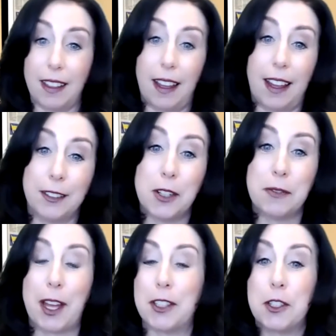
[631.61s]
I don't know
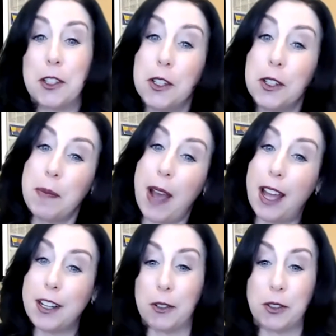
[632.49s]
if that's good or
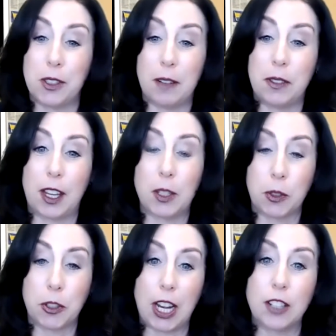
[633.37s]
bad. You know, things
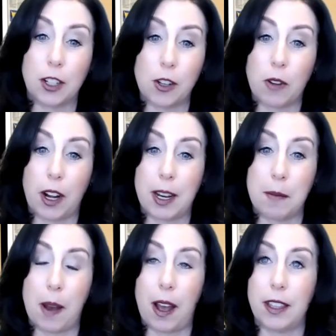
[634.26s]
were changing
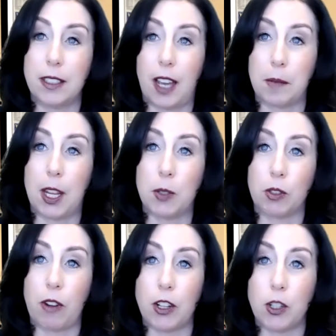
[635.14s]
already by the time kids
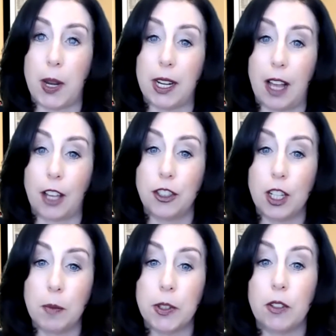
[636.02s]
were graduating last
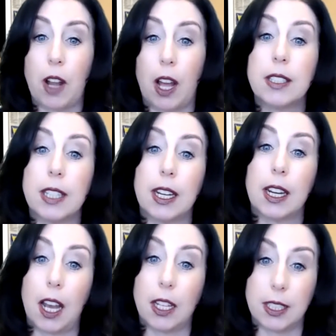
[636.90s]
year, but they're not
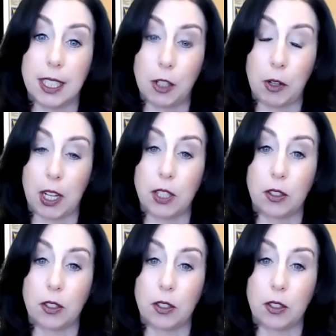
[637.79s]
seeing a decrease.